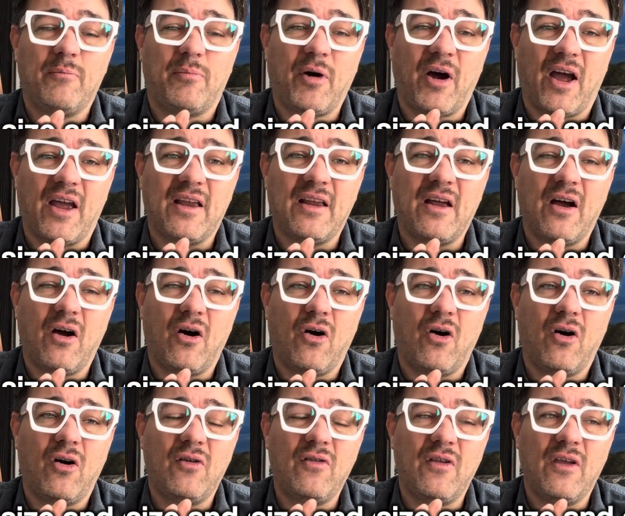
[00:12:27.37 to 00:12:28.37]
But
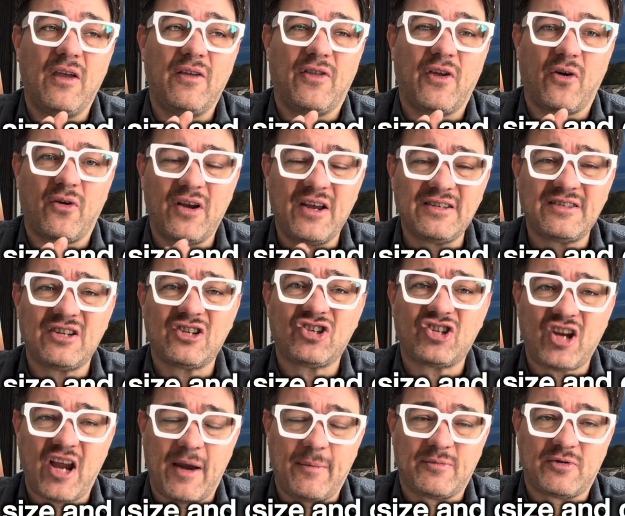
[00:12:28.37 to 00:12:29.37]
there is a
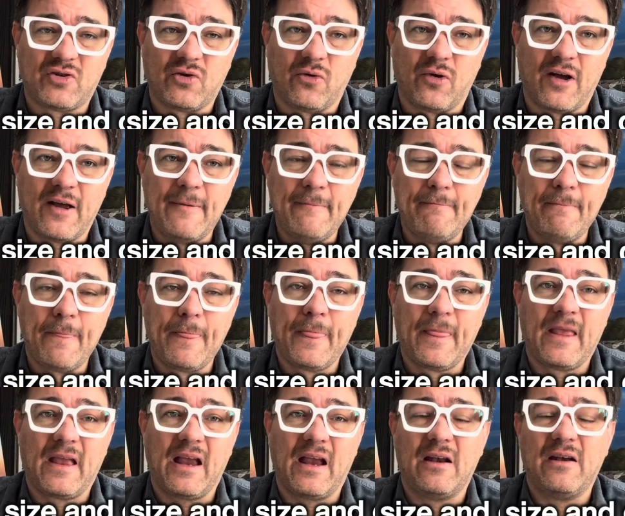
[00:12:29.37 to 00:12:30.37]
shape to it,
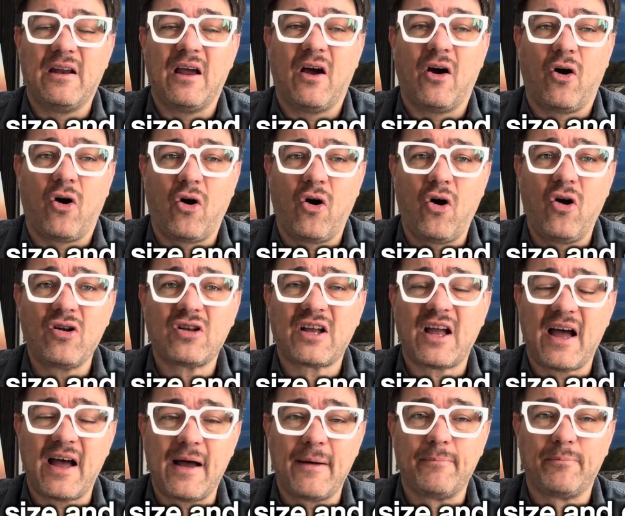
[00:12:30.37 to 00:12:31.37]
and all
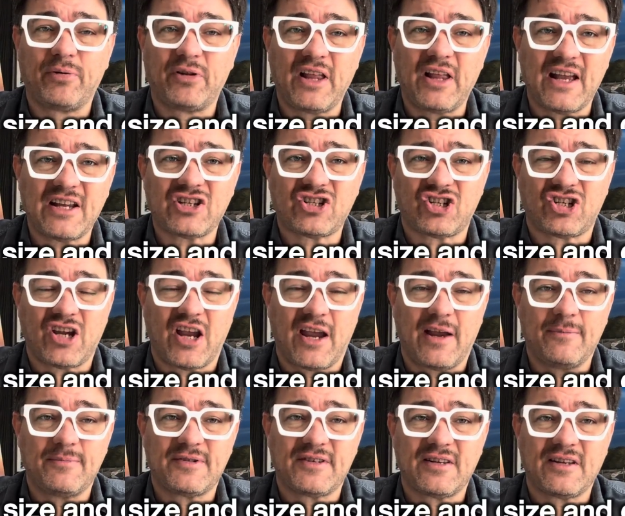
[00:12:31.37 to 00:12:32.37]
complex
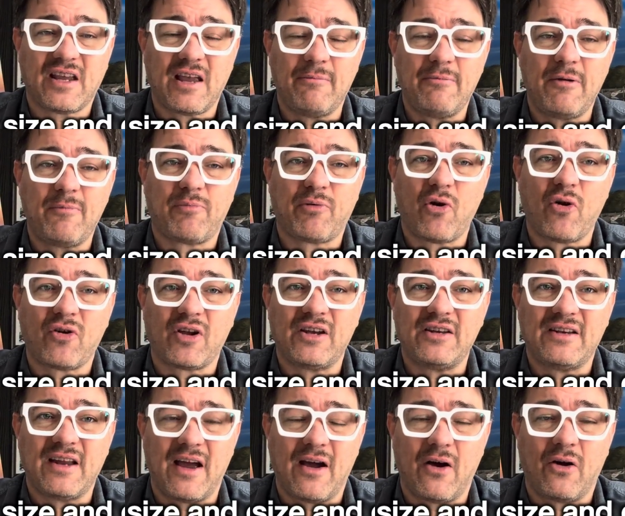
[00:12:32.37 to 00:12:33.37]
shapes can be
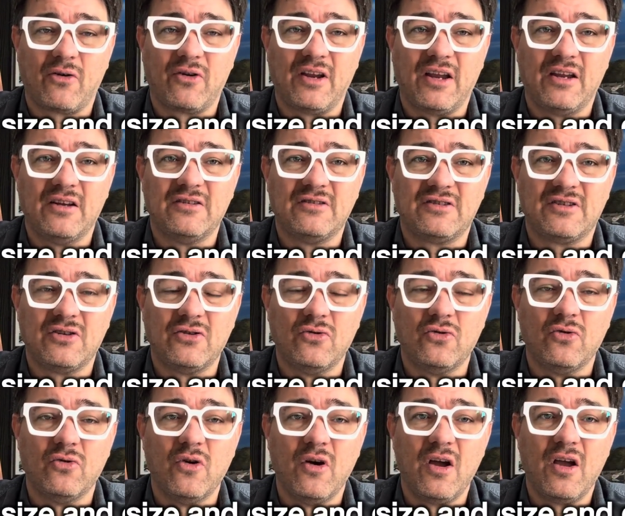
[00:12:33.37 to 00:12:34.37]
broken down
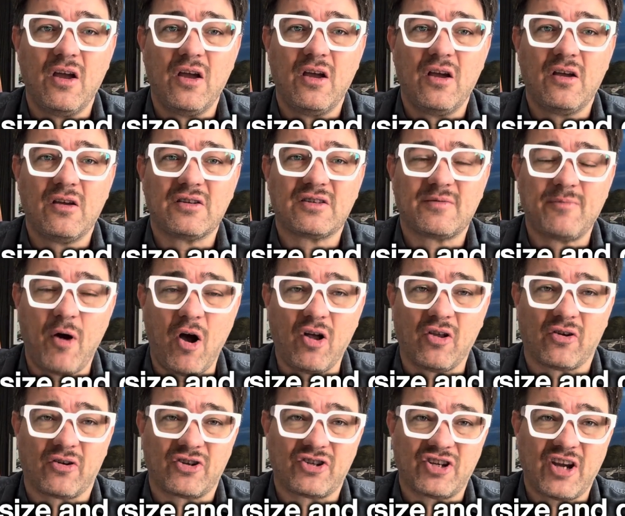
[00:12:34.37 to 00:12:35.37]
into
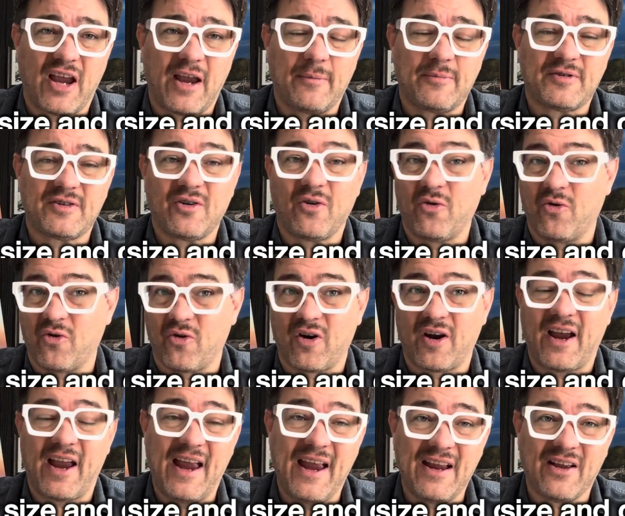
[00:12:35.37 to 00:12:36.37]
smaller shapes
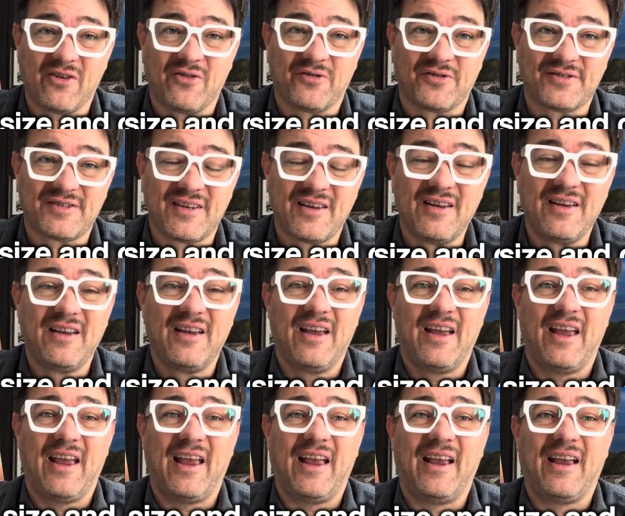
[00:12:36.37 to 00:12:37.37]
or angles.
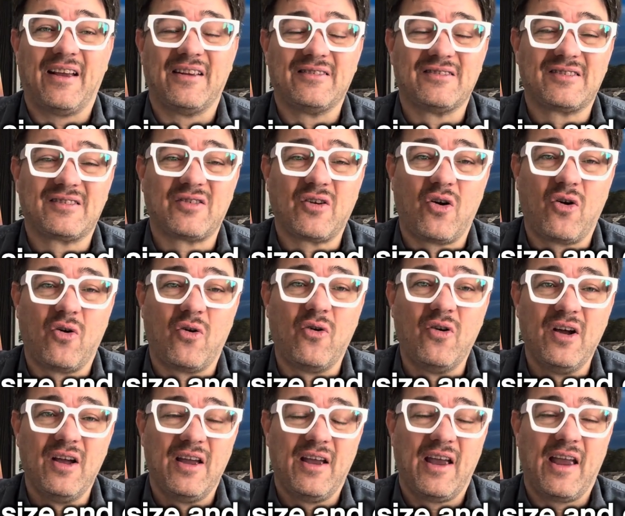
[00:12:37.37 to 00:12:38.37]
And
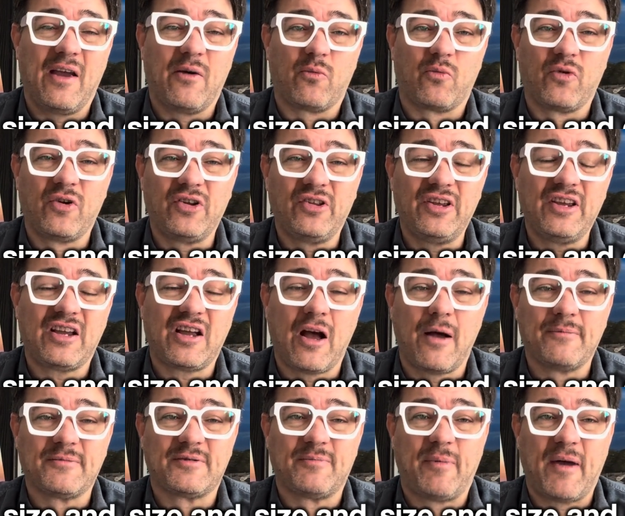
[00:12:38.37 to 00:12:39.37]
so it really
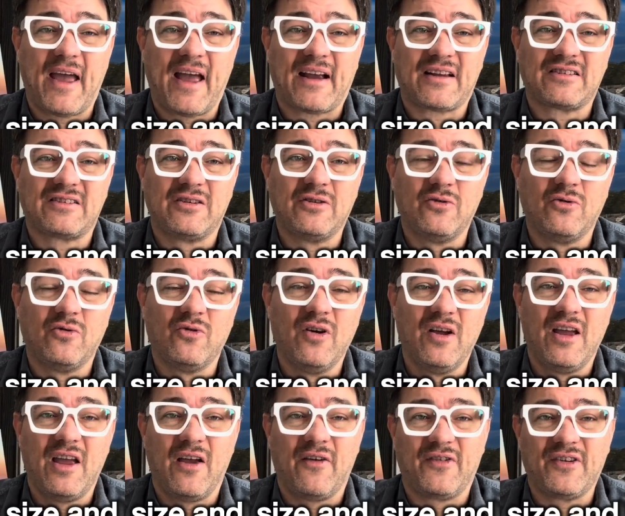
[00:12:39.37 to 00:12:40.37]
comes back to,
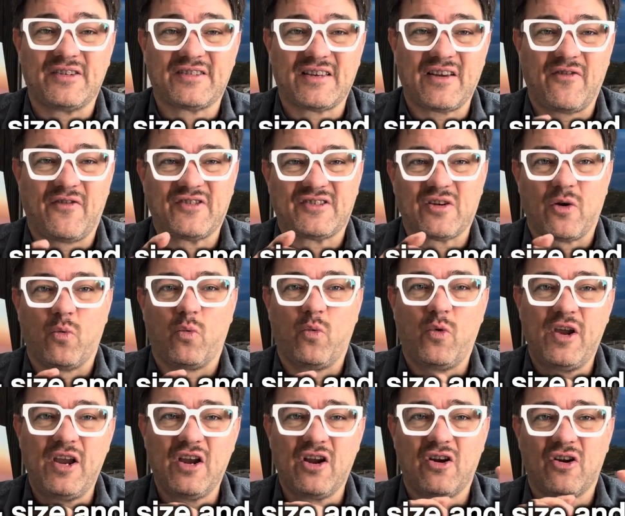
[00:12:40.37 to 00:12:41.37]
if it's a
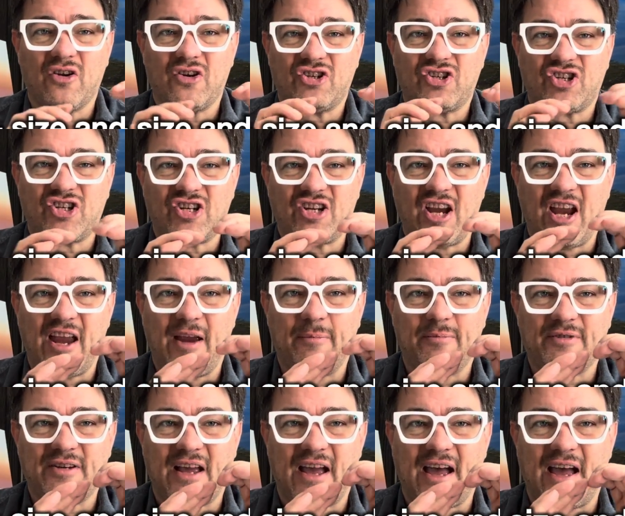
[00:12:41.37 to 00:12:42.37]
weird
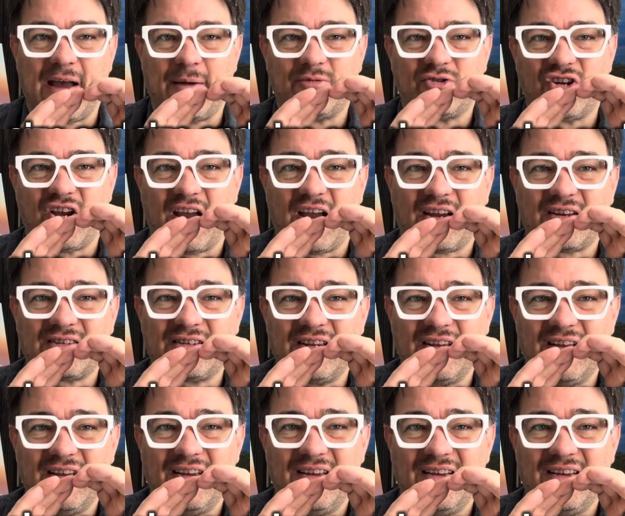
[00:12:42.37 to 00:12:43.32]
shaped object,